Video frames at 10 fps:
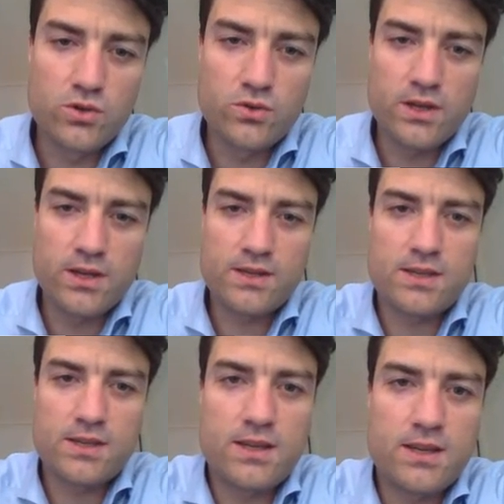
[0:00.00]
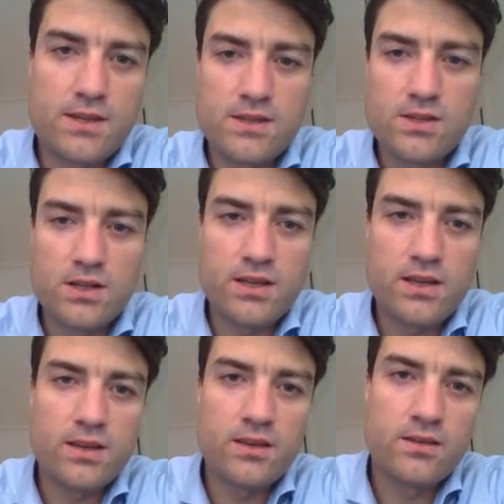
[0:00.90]
you is
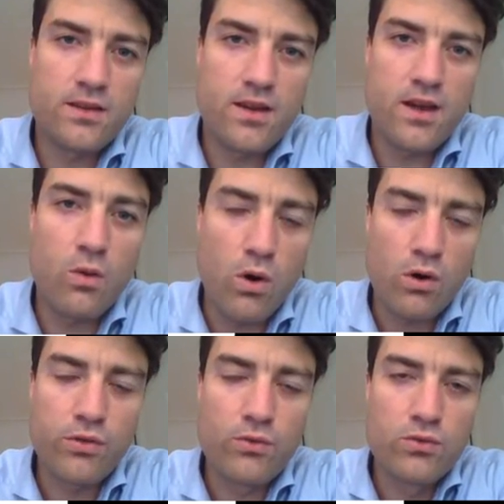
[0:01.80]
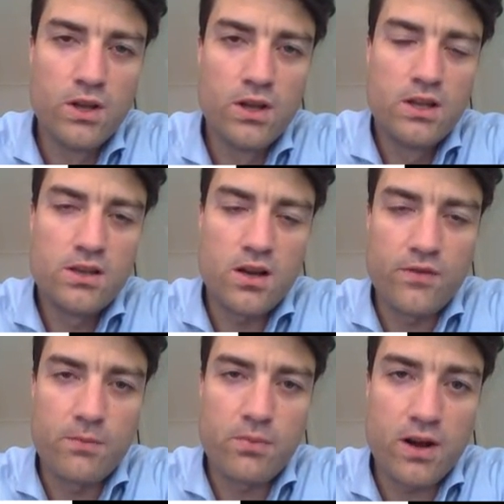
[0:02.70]
essentially a walkthrough
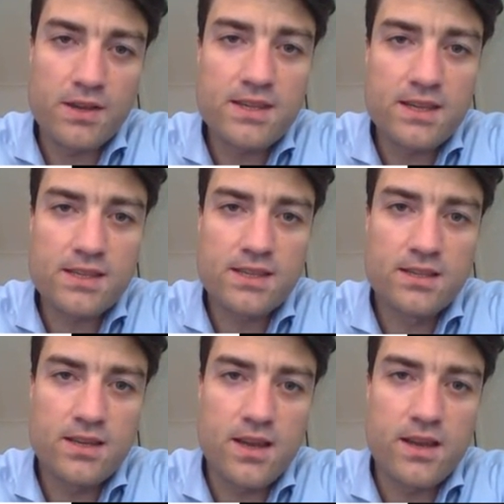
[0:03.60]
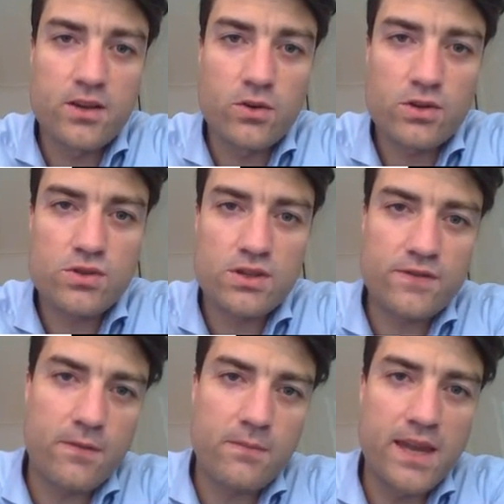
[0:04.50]
of the process in
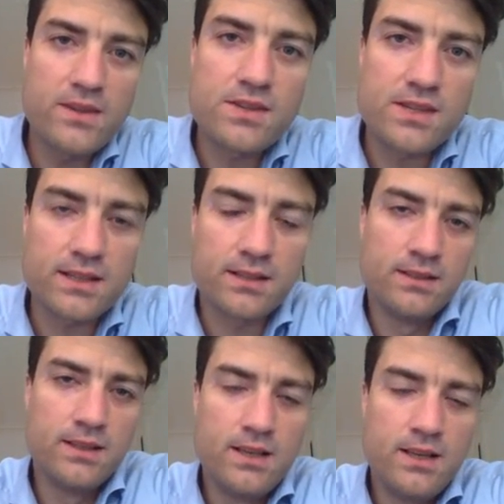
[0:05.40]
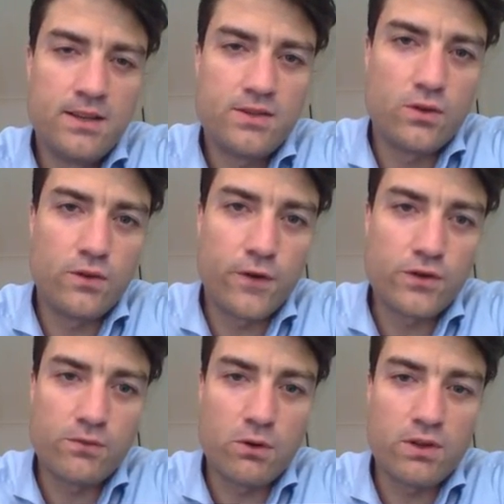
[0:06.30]
CodersTrust from A to Z. So
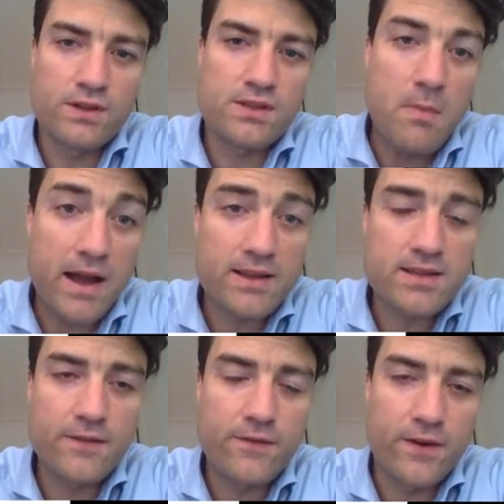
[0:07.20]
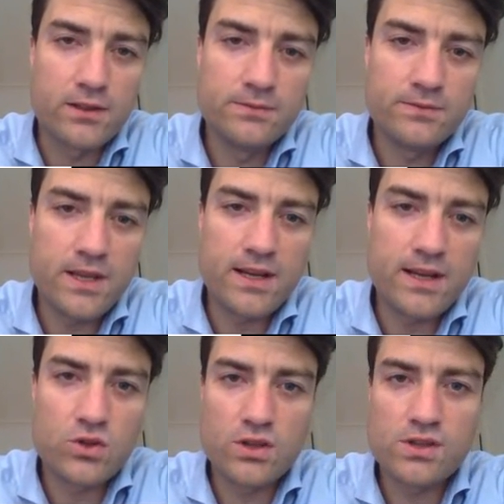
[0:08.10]
first of all, it's the marketing funnel, and
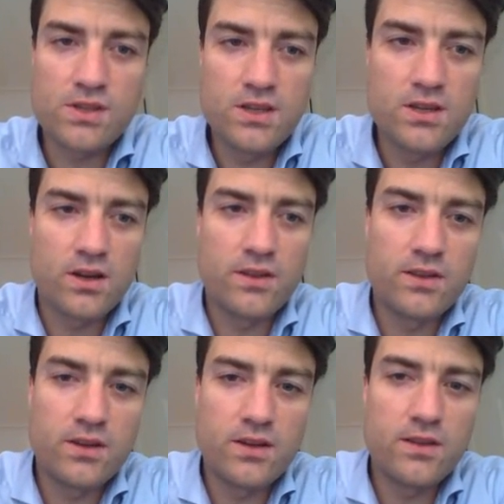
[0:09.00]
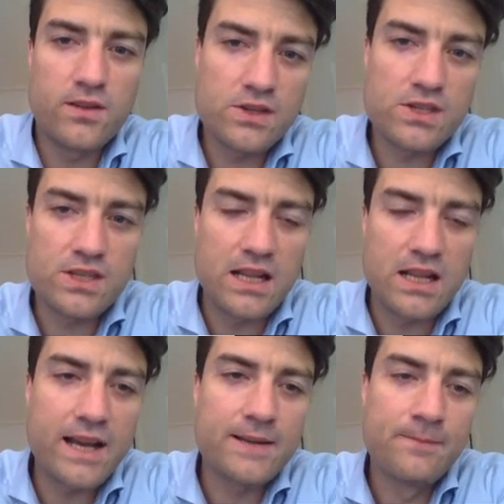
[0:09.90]
as you can see on this
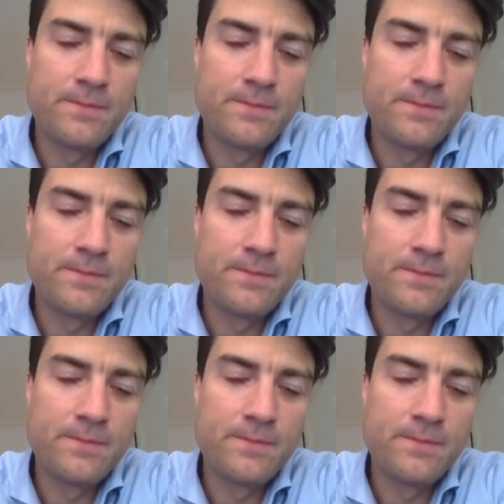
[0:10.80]
slide,